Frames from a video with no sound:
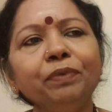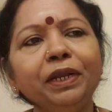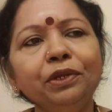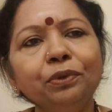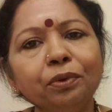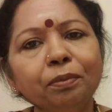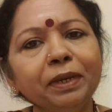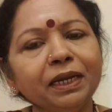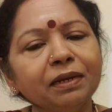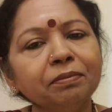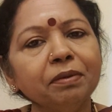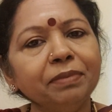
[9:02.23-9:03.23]
when you
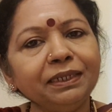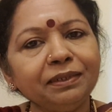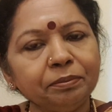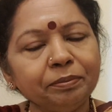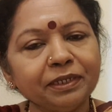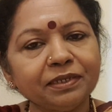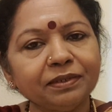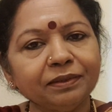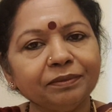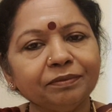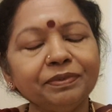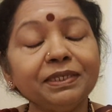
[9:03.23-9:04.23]
become a better
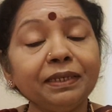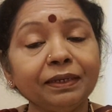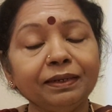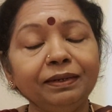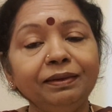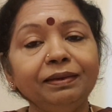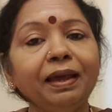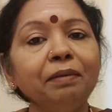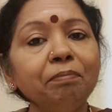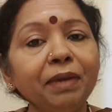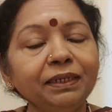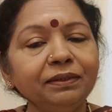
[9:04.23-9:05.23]
person physically
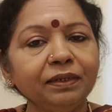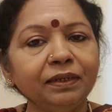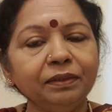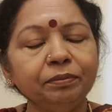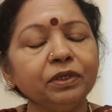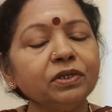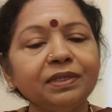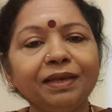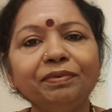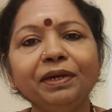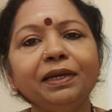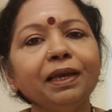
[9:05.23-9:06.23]
and mentally, because
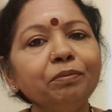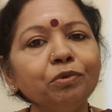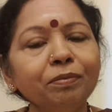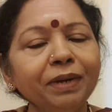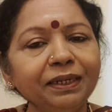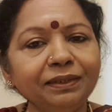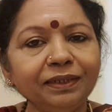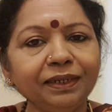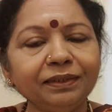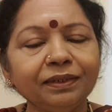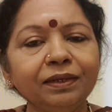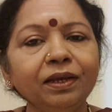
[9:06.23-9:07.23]
every time you
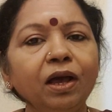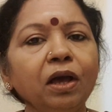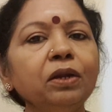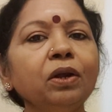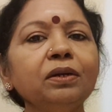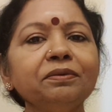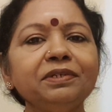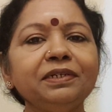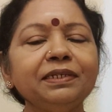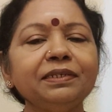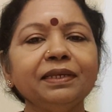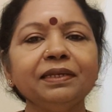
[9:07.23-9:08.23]
meditate, a lot of
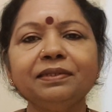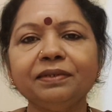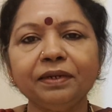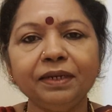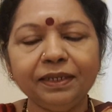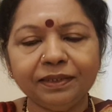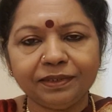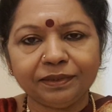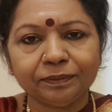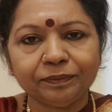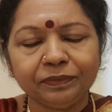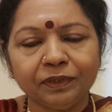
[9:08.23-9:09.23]
stress gets
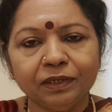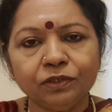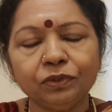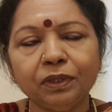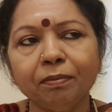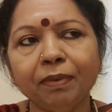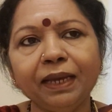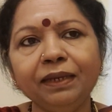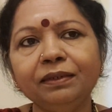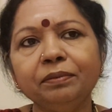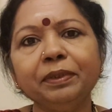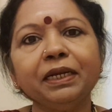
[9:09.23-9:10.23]
released. So the
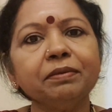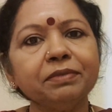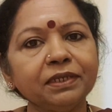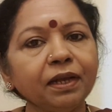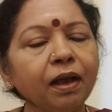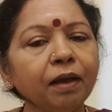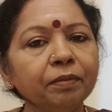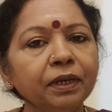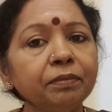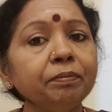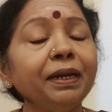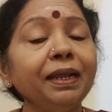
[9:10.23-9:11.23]
mind becomes
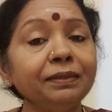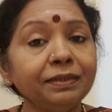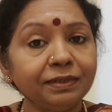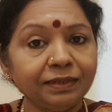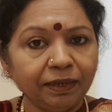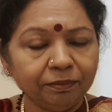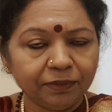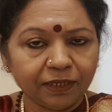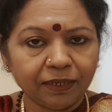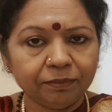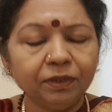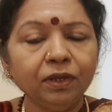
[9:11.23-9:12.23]
calmer, but at the same
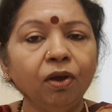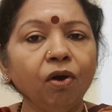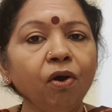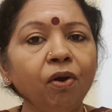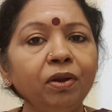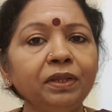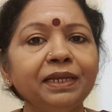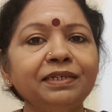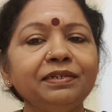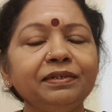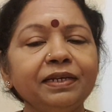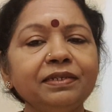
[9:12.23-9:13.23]
time, all that
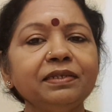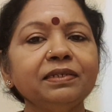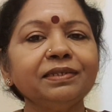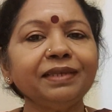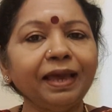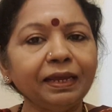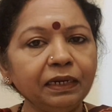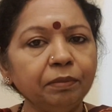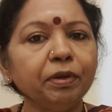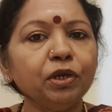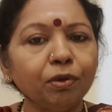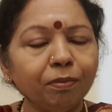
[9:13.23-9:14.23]
stress is carried
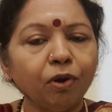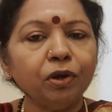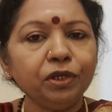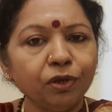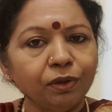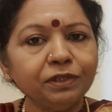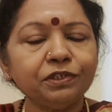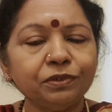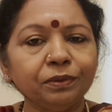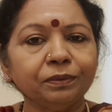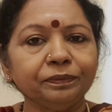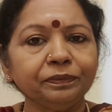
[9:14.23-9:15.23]
by your body
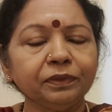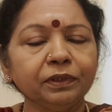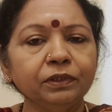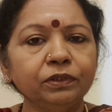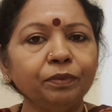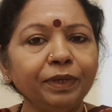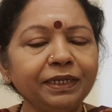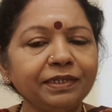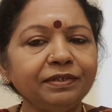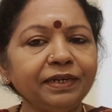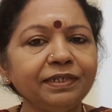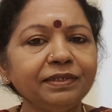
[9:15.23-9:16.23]
also. So when the
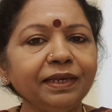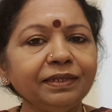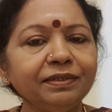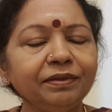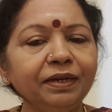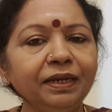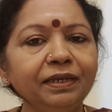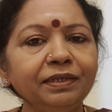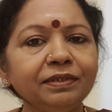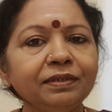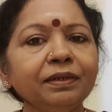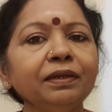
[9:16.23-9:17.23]
stress gets
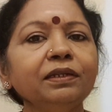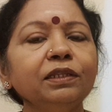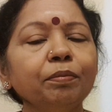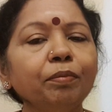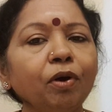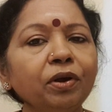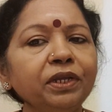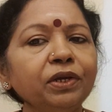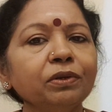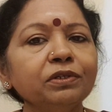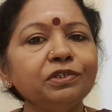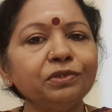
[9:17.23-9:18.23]
released, the body
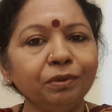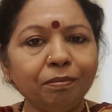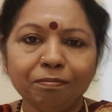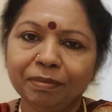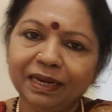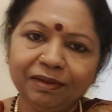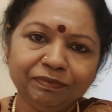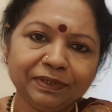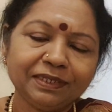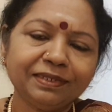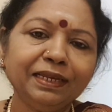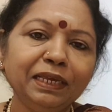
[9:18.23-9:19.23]
also
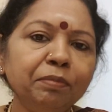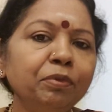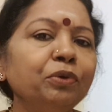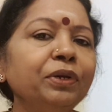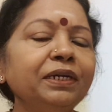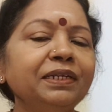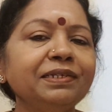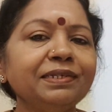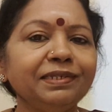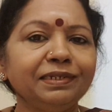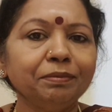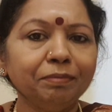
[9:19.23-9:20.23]
benefits. The immunity
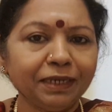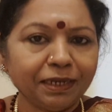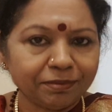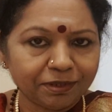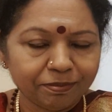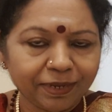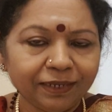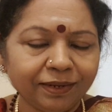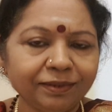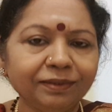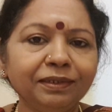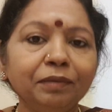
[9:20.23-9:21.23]
system becomes
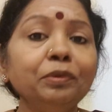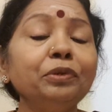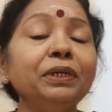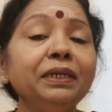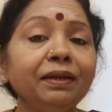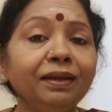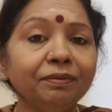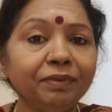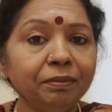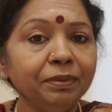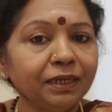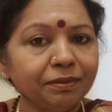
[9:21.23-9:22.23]
better, immunity
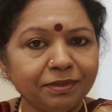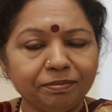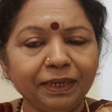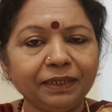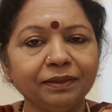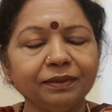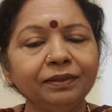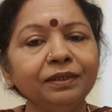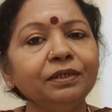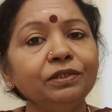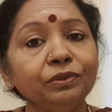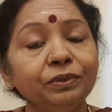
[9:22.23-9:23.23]
level becomes better.
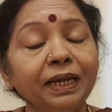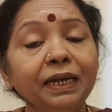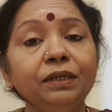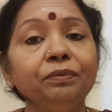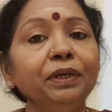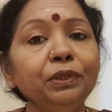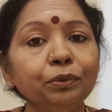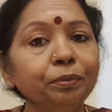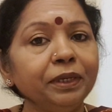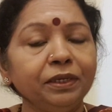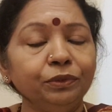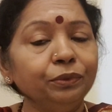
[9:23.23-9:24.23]
So that way
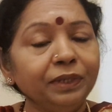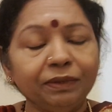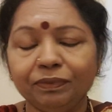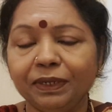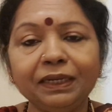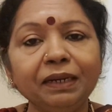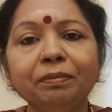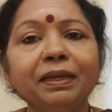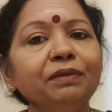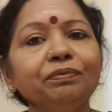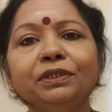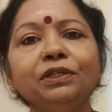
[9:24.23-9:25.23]
you definitely
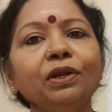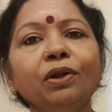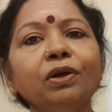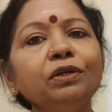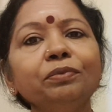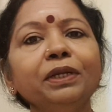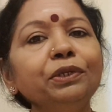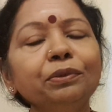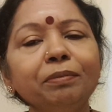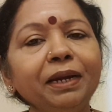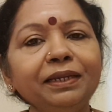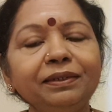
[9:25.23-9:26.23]
benefit a lot when
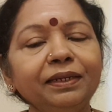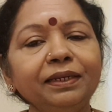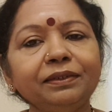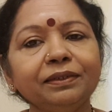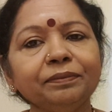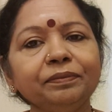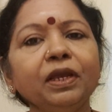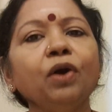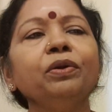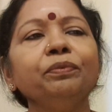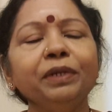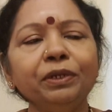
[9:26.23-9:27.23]
you meditate,
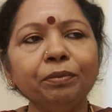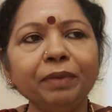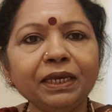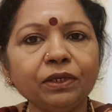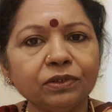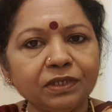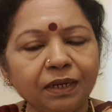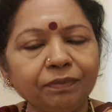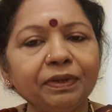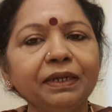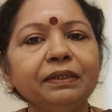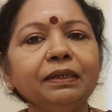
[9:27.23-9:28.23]
or when you make
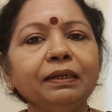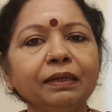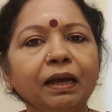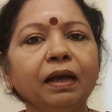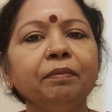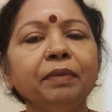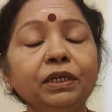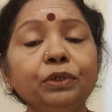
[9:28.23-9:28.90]
yourself a little calm,